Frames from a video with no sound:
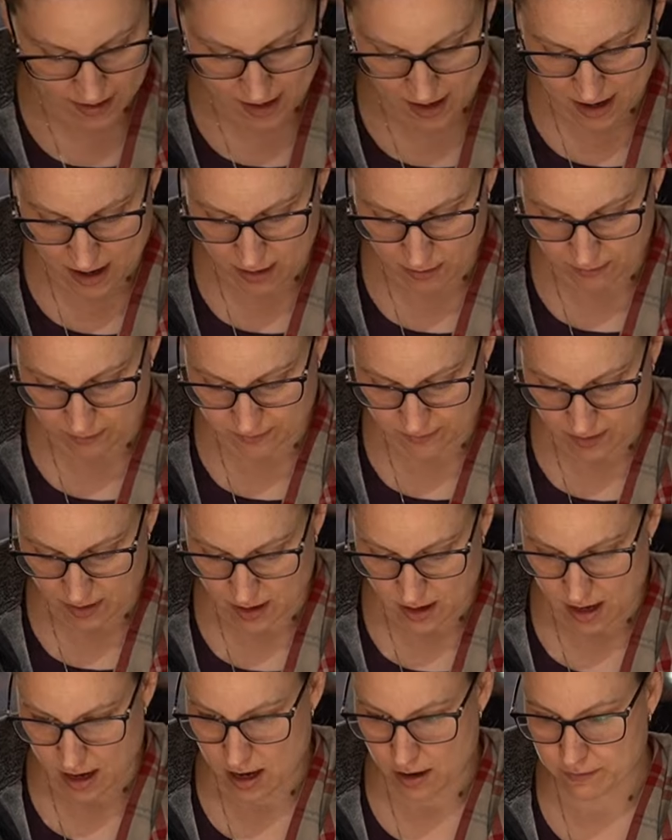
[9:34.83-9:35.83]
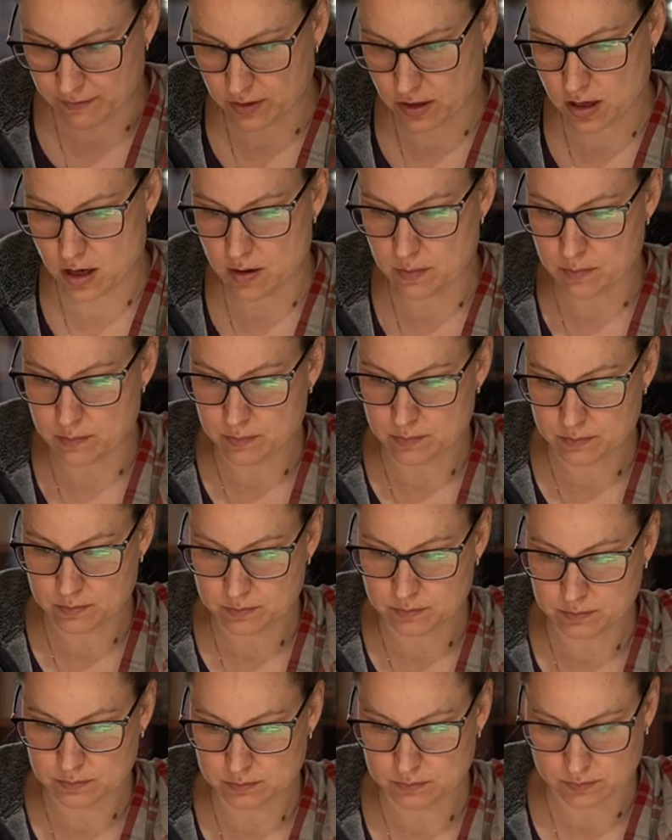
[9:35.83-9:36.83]
have half a cup
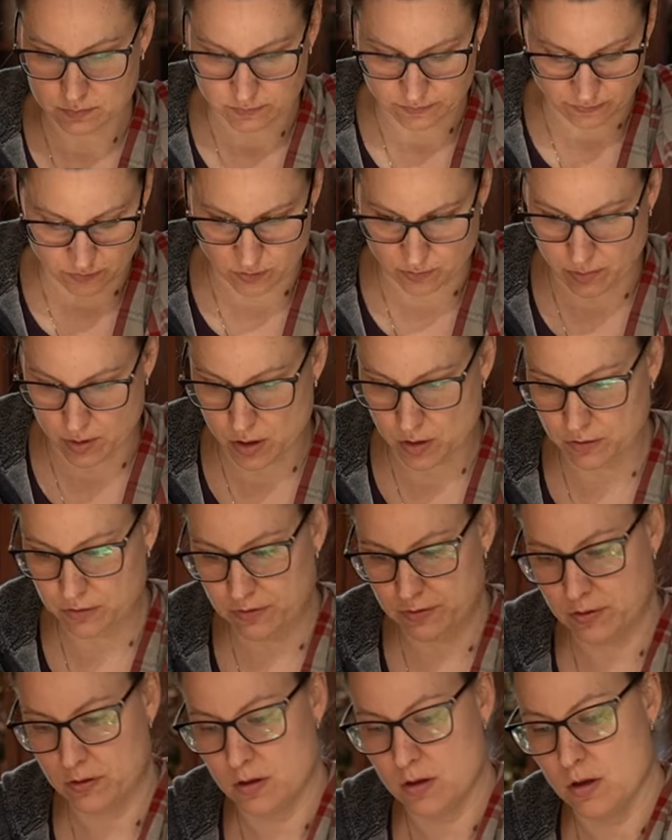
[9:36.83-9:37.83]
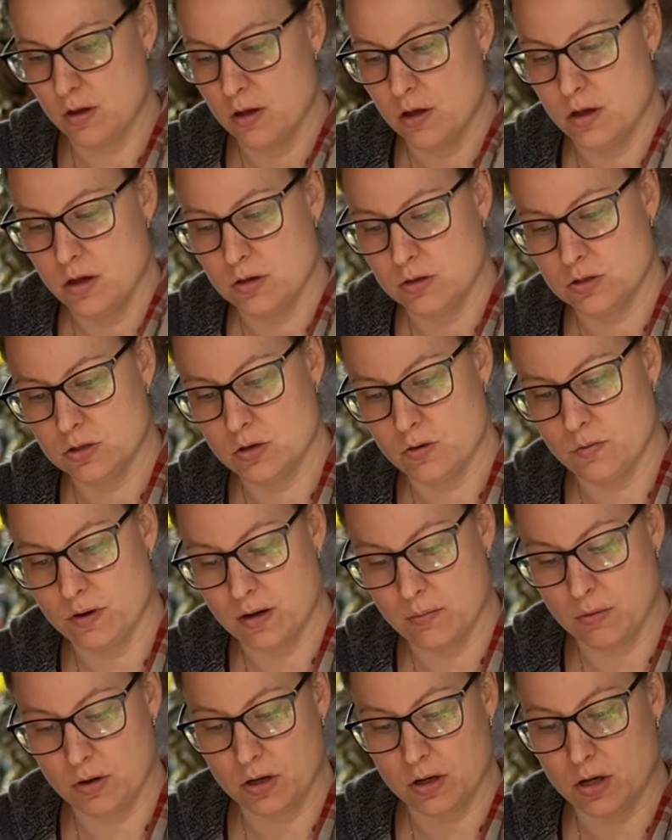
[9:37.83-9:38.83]
for both. So when
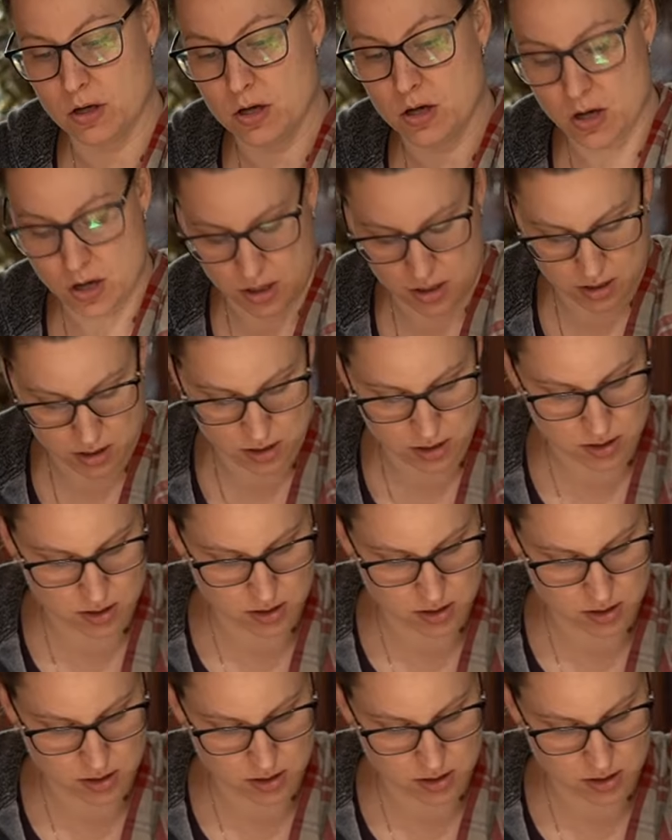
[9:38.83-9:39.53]
I'm going to cook,